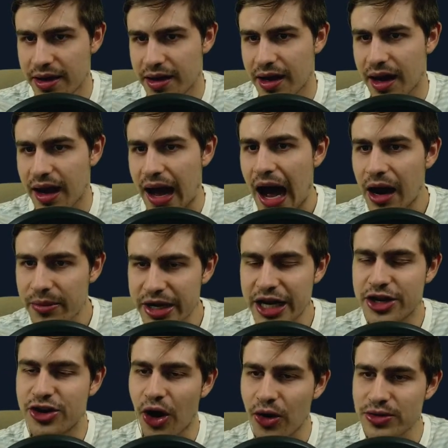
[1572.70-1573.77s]
How many
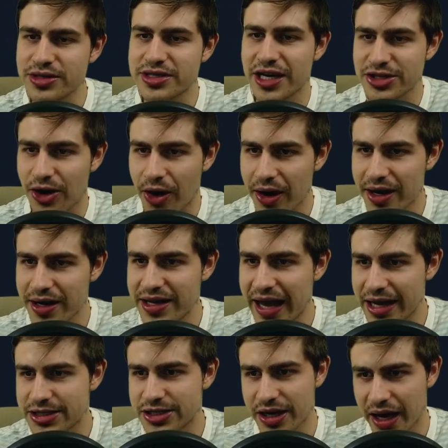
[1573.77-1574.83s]
goals does Haaland
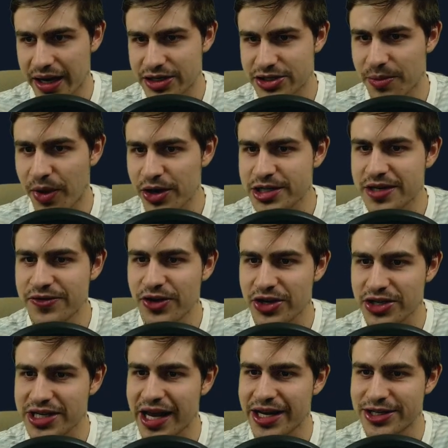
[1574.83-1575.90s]
get today? So most of you are
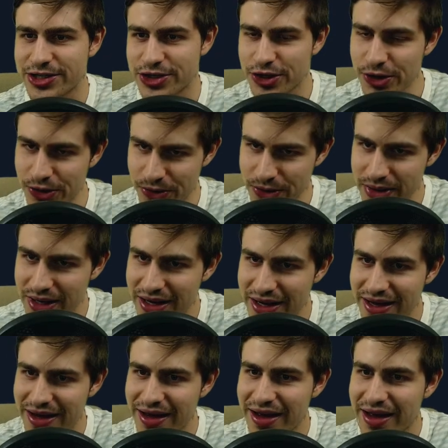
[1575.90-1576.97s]
saying 2.
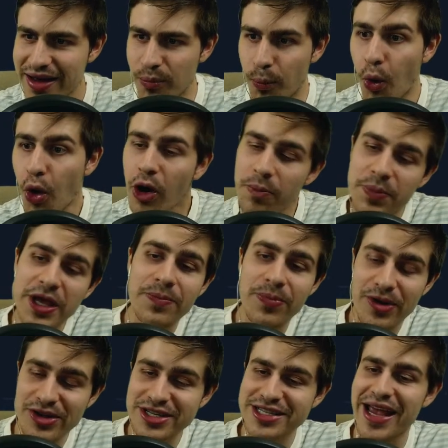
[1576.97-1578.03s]
More
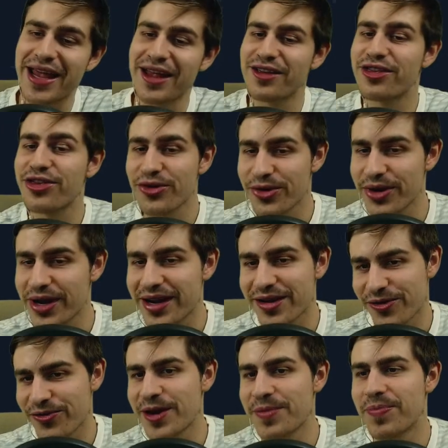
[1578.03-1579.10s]
people are saying 3 and
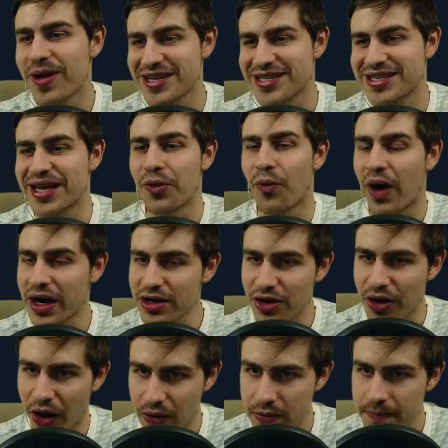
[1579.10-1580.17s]
3+ than 1
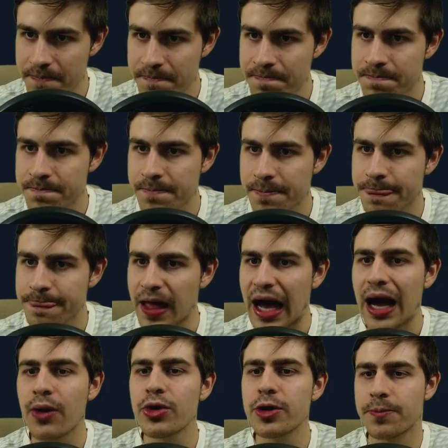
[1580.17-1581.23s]
goal.
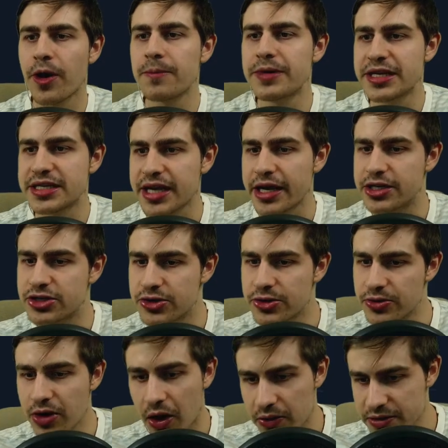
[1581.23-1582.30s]
I would probably say 2
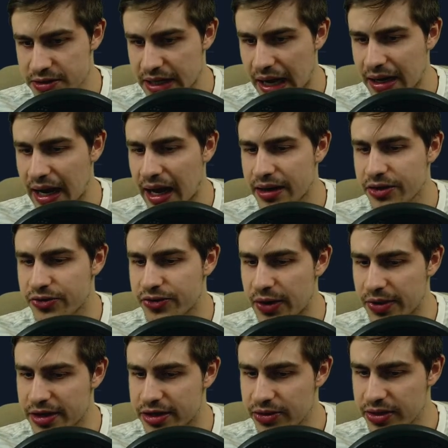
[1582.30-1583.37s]
goals. I'd agree
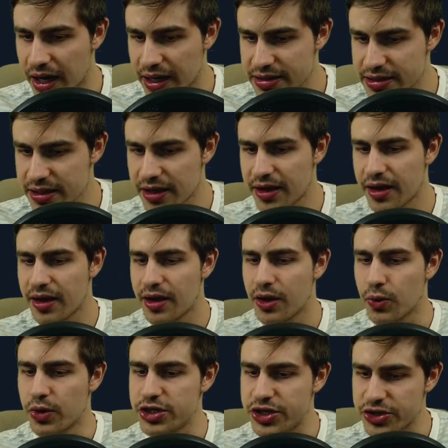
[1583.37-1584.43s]
with you guys.
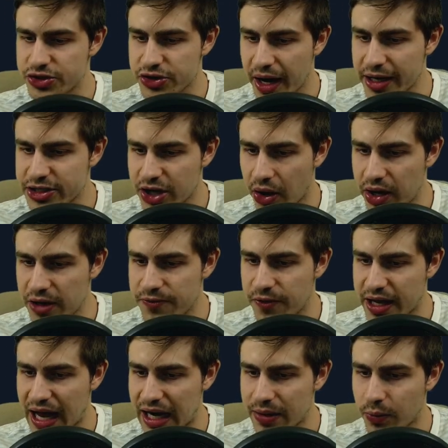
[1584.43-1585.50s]
Would you trade Tony for
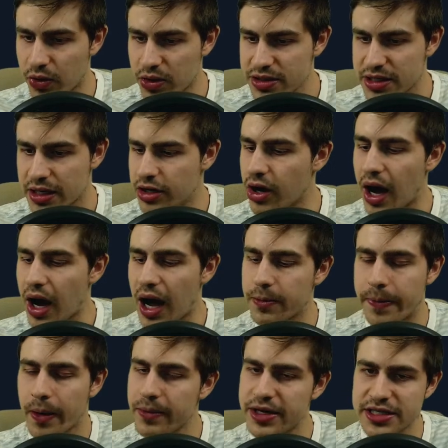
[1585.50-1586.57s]
Callum Wilson? No, I would
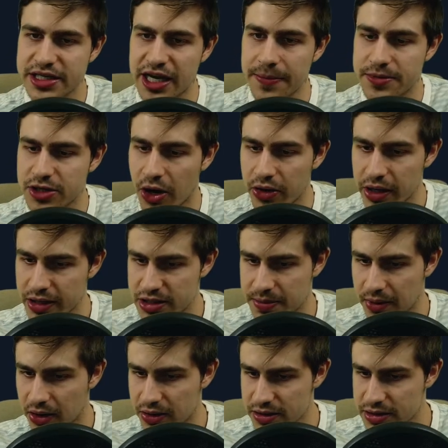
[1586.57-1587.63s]
probably just keep Tony, to
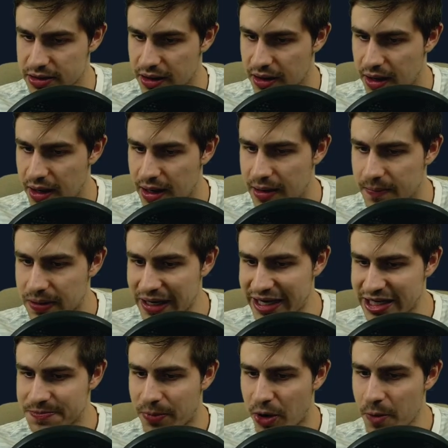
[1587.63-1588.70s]
be honest.
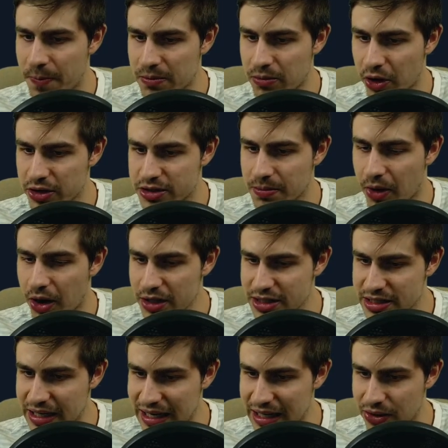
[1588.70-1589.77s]
Please, Pope and
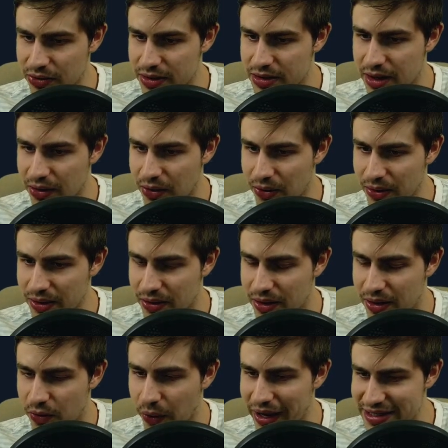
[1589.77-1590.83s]
Martinelli or
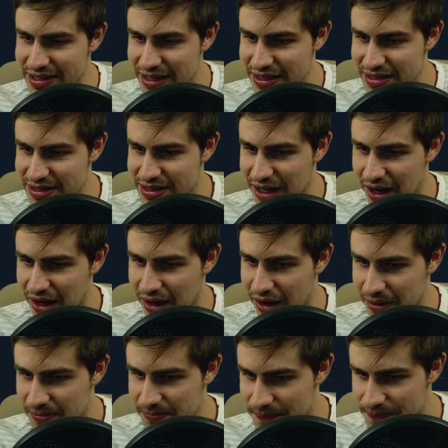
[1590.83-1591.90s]
Guaita and
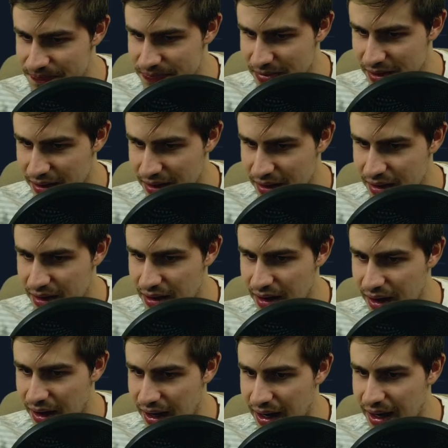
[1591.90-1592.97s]
Zaha.
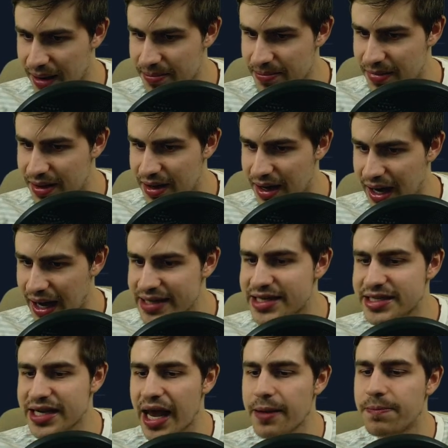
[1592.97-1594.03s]
I'd
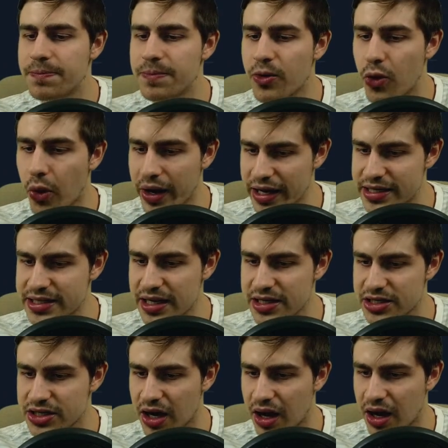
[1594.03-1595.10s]
say Guaita and
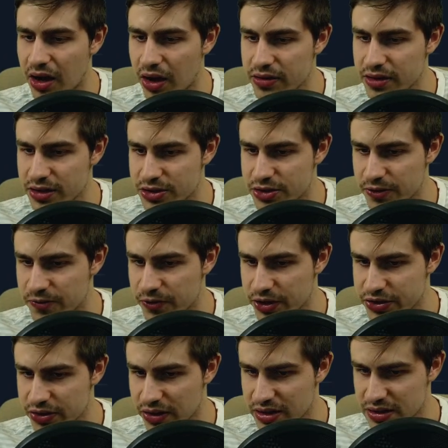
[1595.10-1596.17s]
Zaha on the 2 free
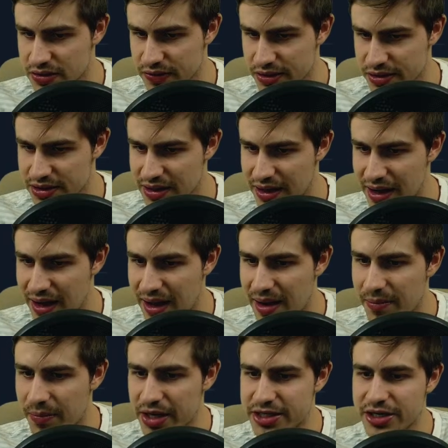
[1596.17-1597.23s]
transfers.
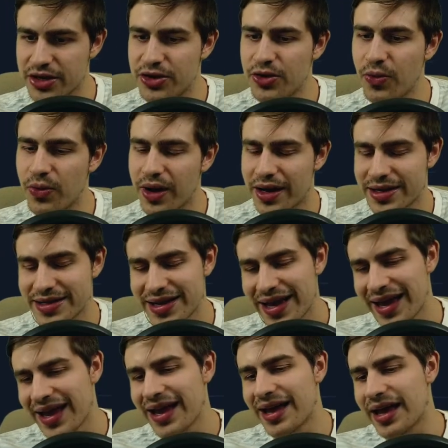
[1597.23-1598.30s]
But
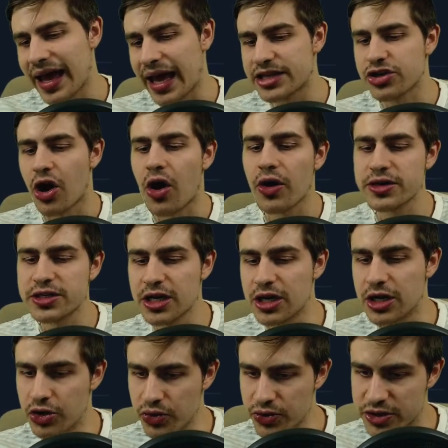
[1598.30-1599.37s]
it's hard to
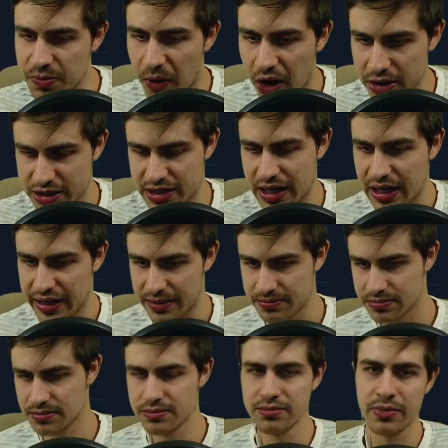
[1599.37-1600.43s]
lose Martinelli
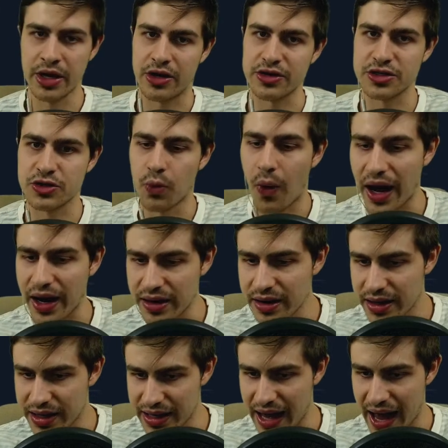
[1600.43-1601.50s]
because, one,
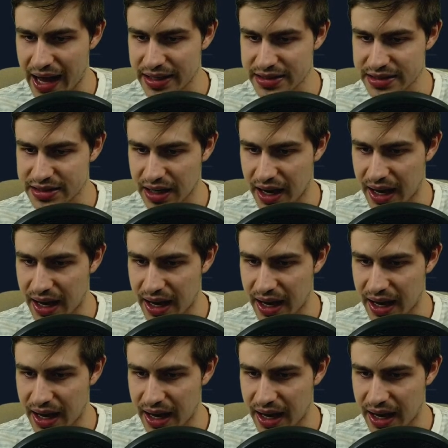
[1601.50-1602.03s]
he has